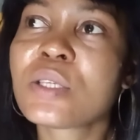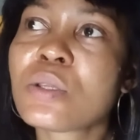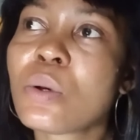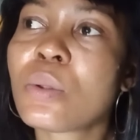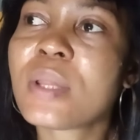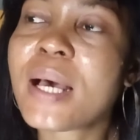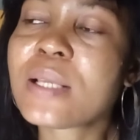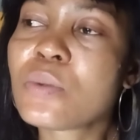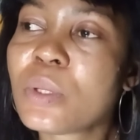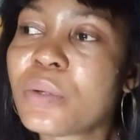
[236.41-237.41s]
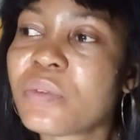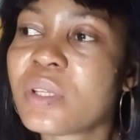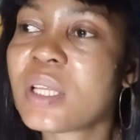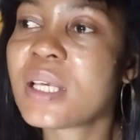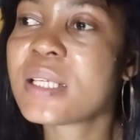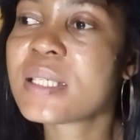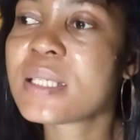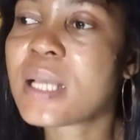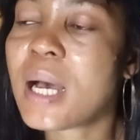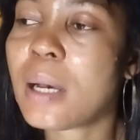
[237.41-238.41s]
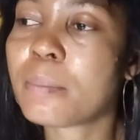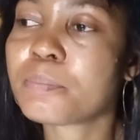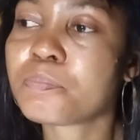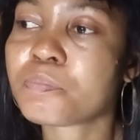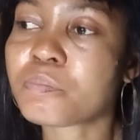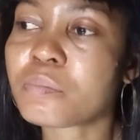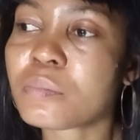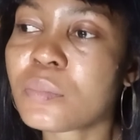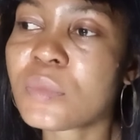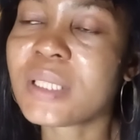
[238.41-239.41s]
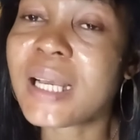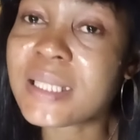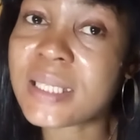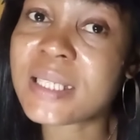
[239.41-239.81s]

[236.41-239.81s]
So that's one of the things. That's the